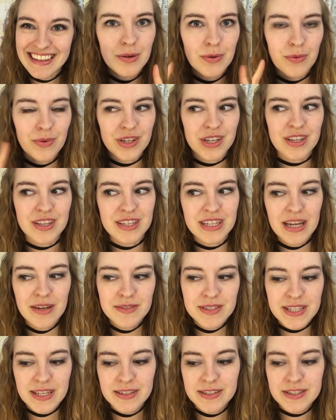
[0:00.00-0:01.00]
One of the
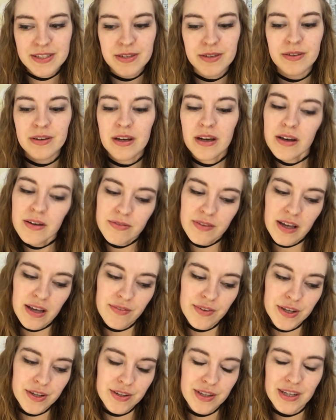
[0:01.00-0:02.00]
downsides, though, of
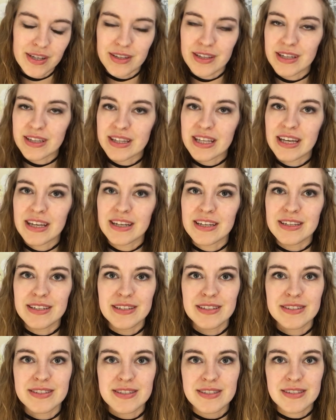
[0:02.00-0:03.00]
having a lock like that
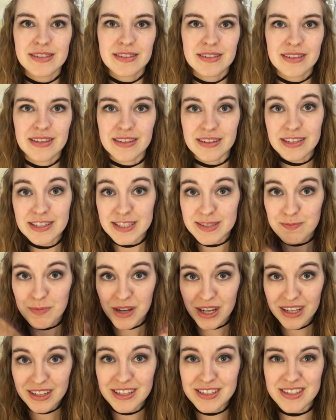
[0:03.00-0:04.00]
is, at least
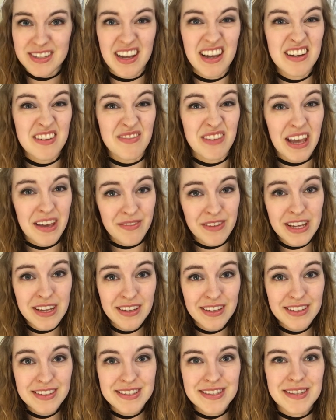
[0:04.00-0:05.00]
mine is kind of heavy.
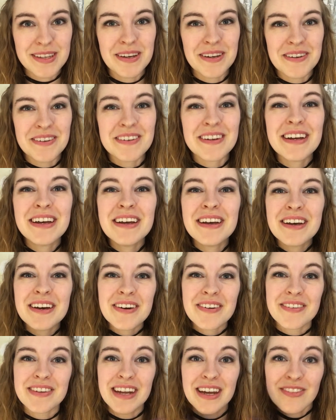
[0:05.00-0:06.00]
So
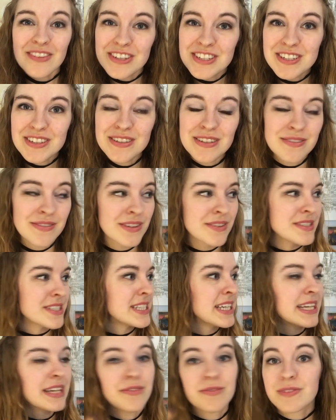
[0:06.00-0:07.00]
what I would do if I was
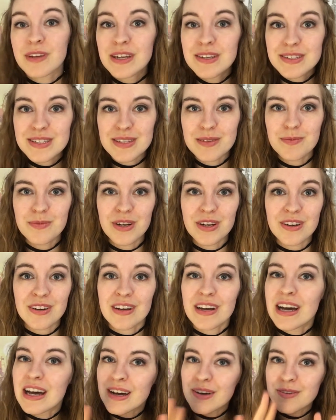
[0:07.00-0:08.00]
taking flight
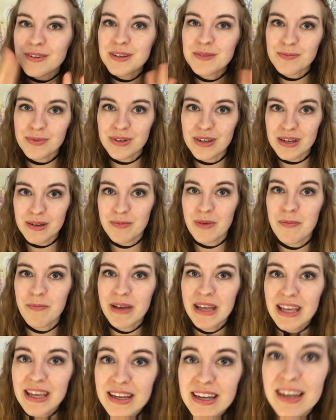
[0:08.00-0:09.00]
somewhere, I wouldn't put it in my
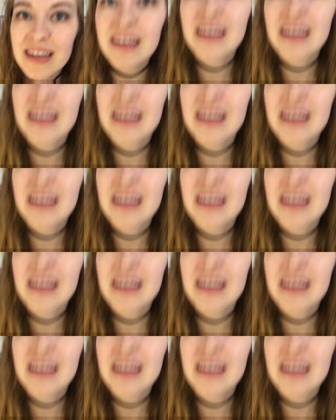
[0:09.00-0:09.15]
bag,